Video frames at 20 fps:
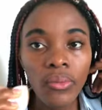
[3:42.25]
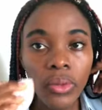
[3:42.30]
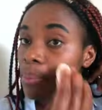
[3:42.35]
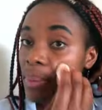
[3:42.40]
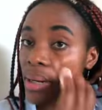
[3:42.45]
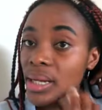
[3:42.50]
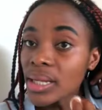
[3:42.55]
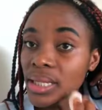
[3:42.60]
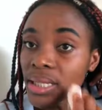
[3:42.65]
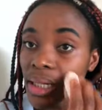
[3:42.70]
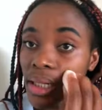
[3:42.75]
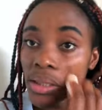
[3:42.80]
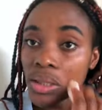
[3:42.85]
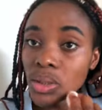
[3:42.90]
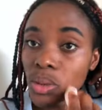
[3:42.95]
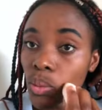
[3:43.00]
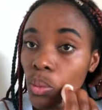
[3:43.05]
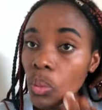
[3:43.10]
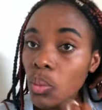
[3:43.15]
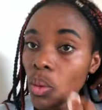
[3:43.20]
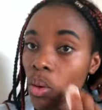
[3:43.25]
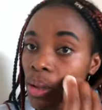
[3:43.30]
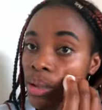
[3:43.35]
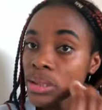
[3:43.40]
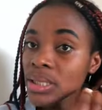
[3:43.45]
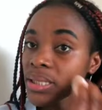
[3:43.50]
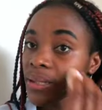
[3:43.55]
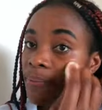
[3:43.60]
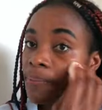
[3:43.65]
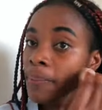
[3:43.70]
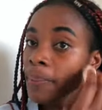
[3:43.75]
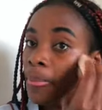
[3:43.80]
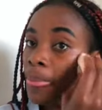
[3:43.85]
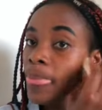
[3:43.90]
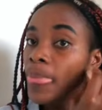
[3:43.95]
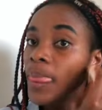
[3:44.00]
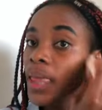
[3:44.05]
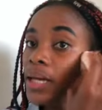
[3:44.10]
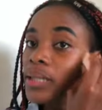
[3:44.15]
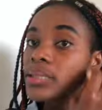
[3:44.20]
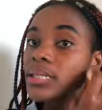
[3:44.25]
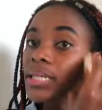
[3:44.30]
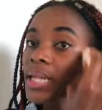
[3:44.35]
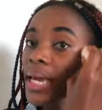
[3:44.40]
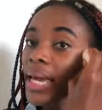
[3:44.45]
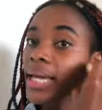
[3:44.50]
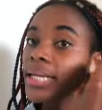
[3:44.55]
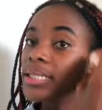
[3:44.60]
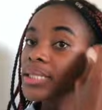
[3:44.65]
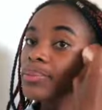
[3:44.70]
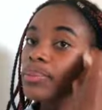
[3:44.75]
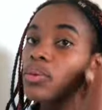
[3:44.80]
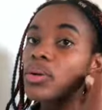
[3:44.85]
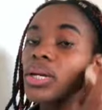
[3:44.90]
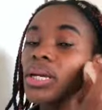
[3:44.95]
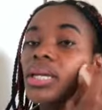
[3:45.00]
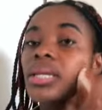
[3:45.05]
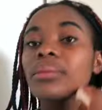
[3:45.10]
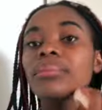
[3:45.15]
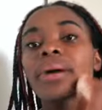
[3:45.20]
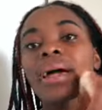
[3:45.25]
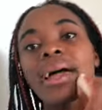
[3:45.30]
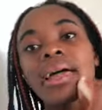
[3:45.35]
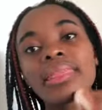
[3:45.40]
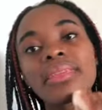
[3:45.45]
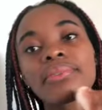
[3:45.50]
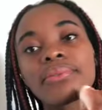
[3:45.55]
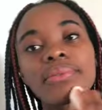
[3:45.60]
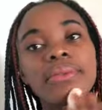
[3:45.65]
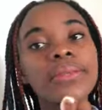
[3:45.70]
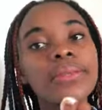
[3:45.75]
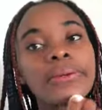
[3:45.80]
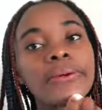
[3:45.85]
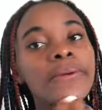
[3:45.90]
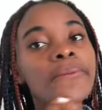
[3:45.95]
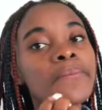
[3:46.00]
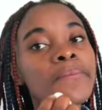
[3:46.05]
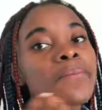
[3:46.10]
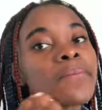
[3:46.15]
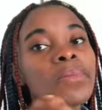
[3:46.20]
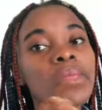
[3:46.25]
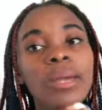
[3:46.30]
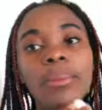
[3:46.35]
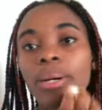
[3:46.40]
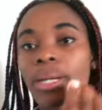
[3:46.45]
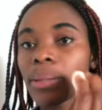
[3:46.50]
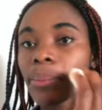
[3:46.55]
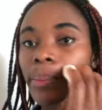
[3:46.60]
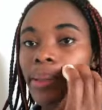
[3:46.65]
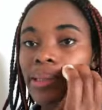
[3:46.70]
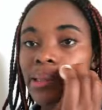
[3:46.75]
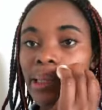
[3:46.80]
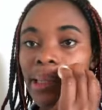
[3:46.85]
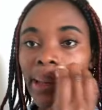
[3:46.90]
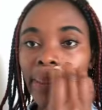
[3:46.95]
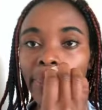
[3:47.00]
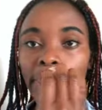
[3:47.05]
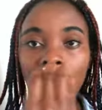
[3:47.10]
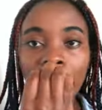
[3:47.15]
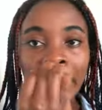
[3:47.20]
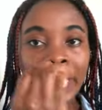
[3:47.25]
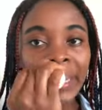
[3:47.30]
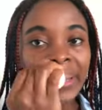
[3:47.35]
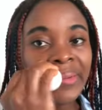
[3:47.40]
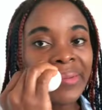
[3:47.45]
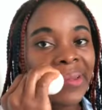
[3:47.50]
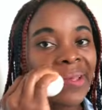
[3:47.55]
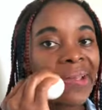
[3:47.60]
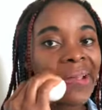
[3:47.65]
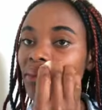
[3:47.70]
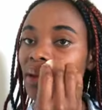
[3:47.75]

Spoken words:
The man that you want, just like I spoke in my other video about a myth that I believed,